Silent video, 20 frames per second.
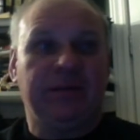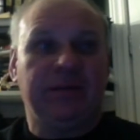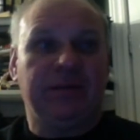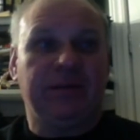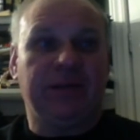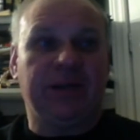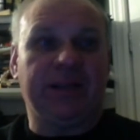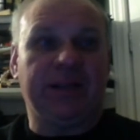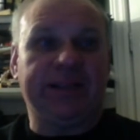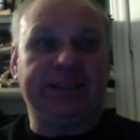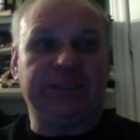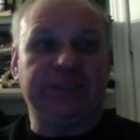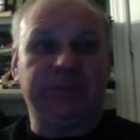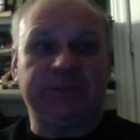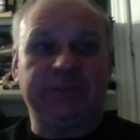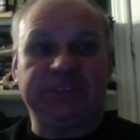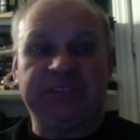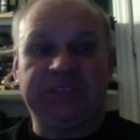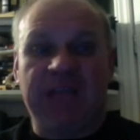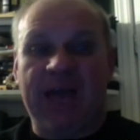I'm gonna let this
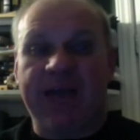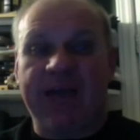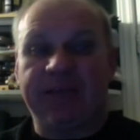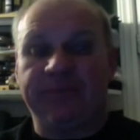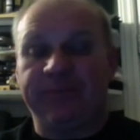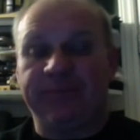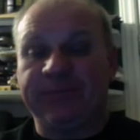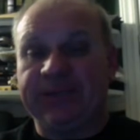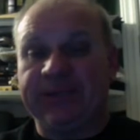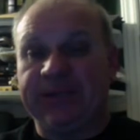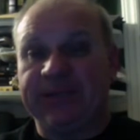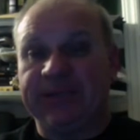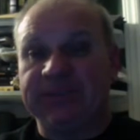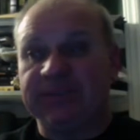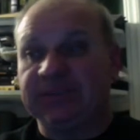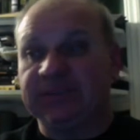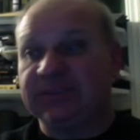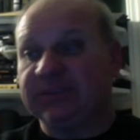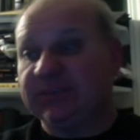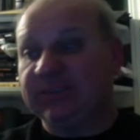one slide
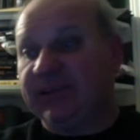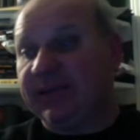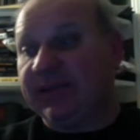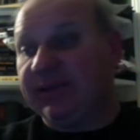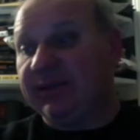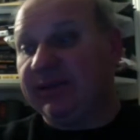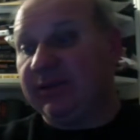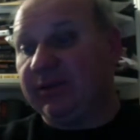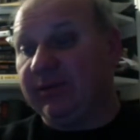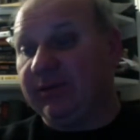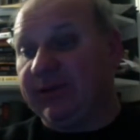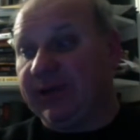because I